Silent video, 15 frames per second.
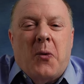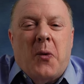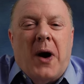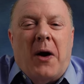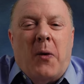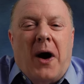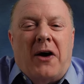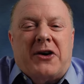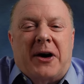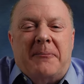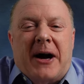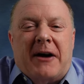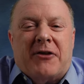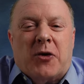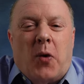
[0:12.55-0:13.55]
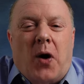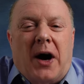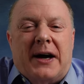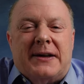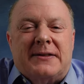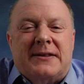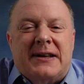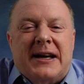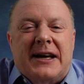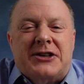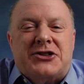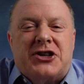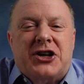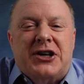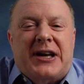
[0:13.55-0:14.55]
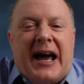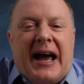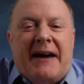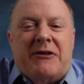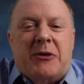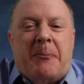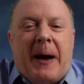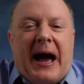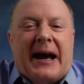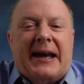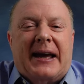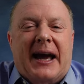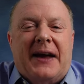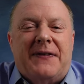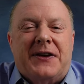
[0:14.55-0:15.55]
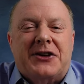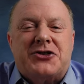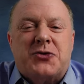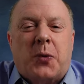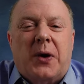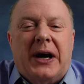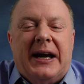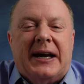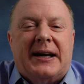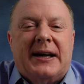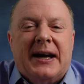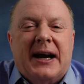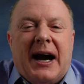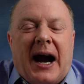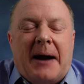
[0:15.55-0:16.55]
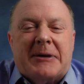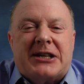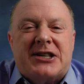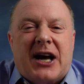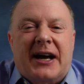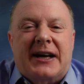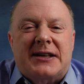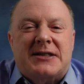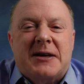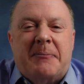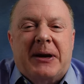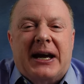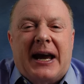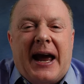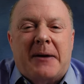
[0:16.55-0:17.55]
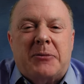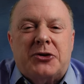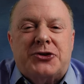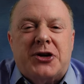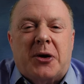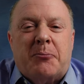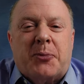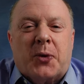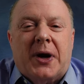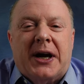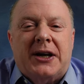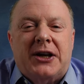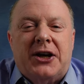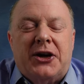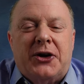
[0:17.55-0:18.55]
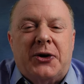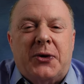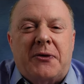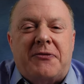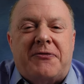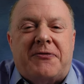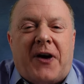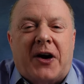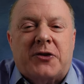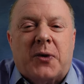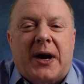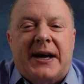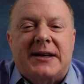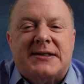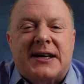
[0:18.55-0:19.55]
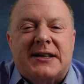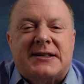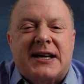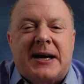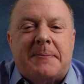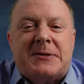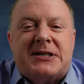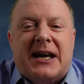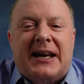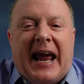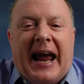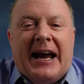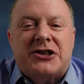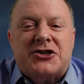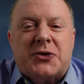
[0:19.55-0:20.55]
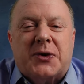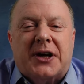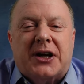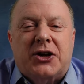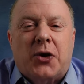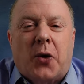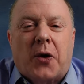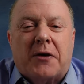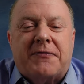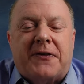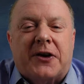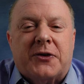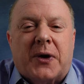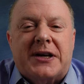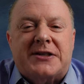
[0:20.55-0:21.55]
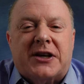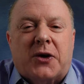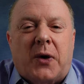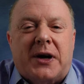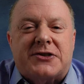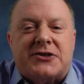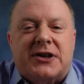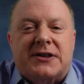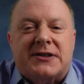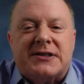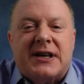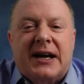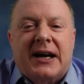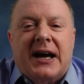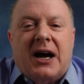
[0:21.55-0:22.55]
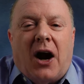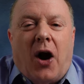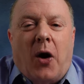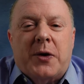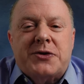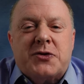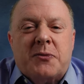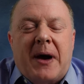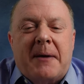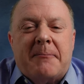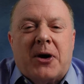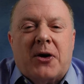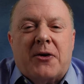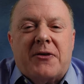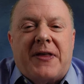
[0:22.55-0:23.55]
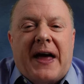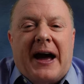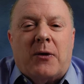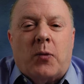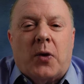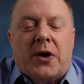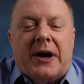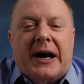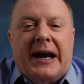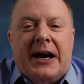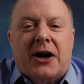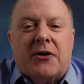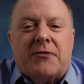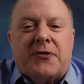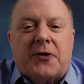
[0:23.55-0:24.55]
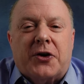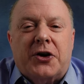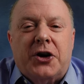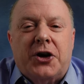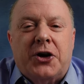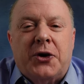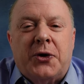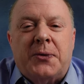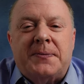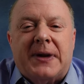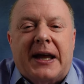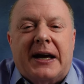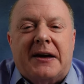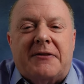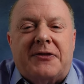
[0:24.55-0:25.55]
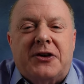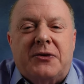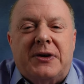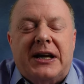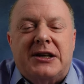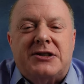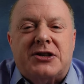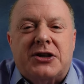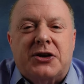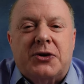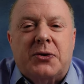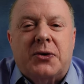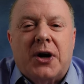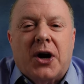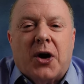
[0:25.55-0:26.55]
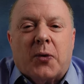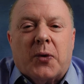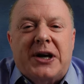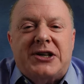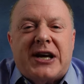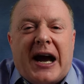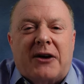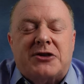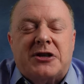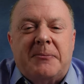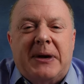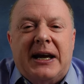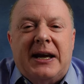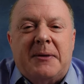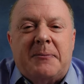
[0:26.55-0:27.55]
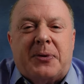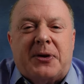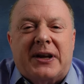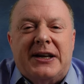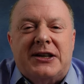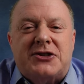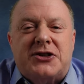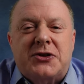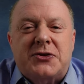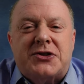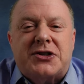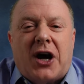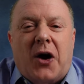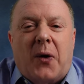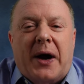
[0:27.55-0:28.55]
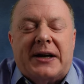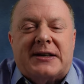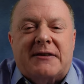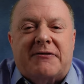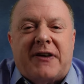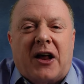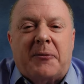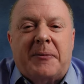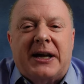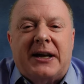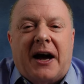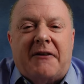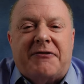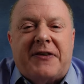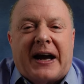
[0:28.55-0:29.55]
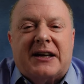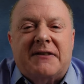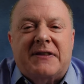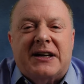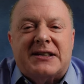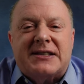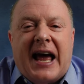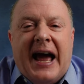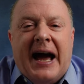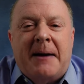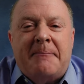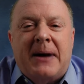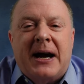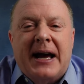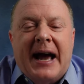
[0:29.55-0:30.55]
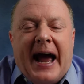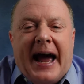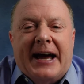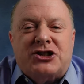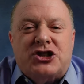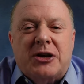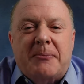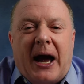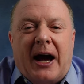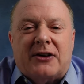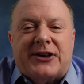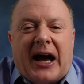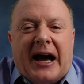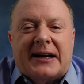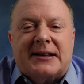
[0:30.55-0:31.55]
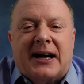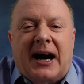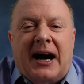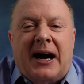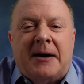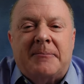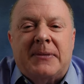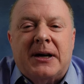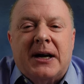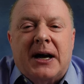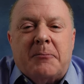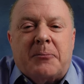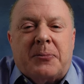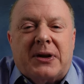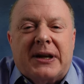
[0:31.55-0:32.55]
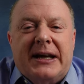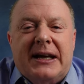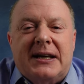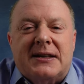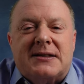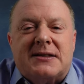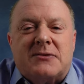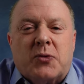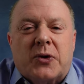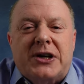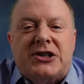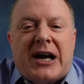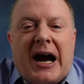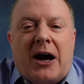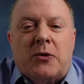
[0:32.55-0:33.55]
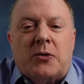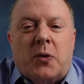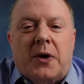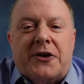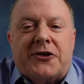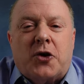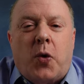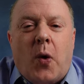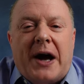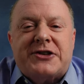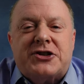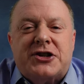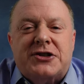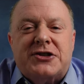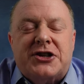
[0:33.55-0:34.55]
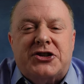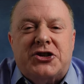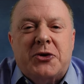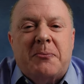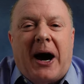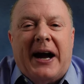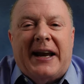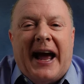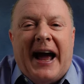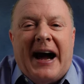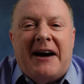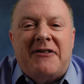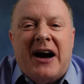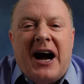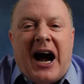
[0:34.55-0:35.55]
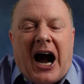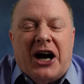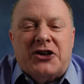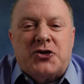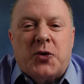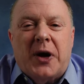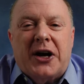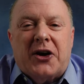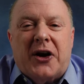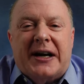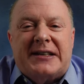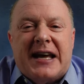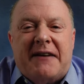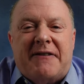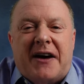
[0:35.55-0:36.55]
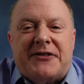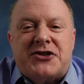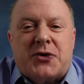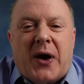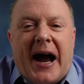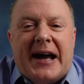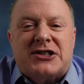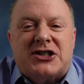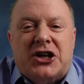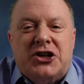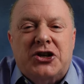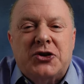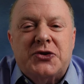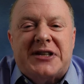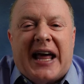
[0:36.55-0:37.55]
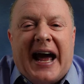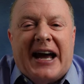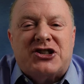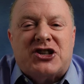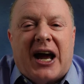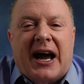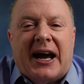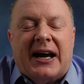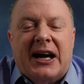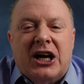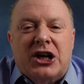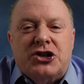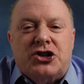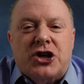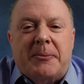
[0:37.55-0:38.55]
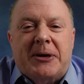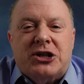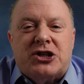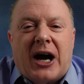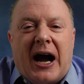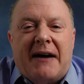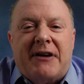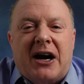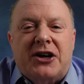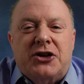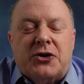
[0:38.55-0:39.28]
Well, welcome everyone. It's good to have you back again this week. I'm excited to be able to bring you fundraising tips and answering your fundraising questions. Always remember that we're here for you. If you need to reach out to me, please do so at developmenteffectivenessm at gmail.com please reach out with questions that you might have on Twitter at DevEffStrats and use the hashtag Jim and Java.